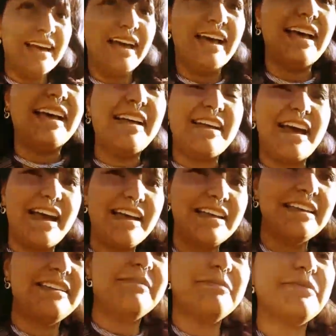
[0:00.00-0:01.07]
I, I
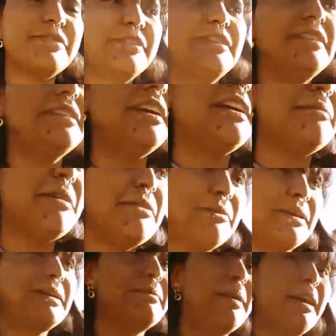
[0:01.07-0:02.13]
am currently on my
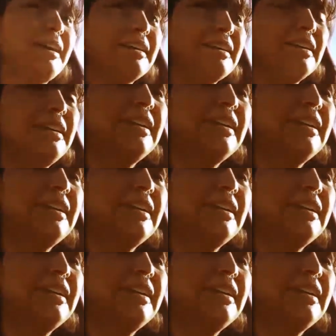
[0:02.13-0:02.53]
way back,